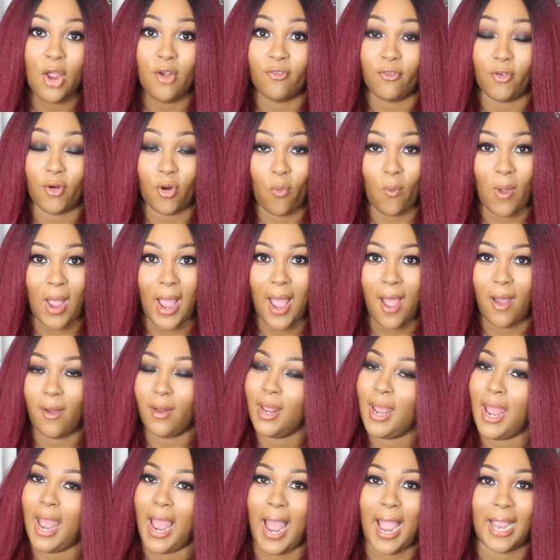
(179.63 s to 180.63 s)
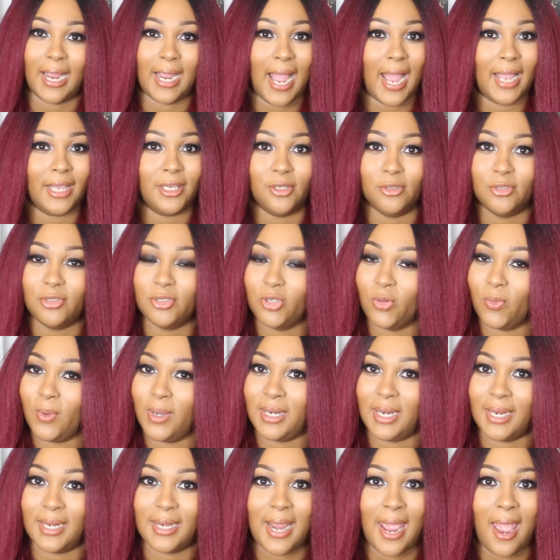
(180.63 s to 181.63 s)
for a while I got used to
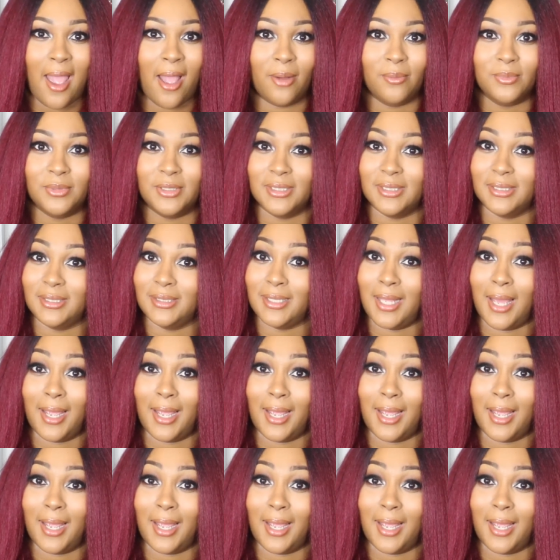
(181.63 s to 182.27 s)
it and now I'm just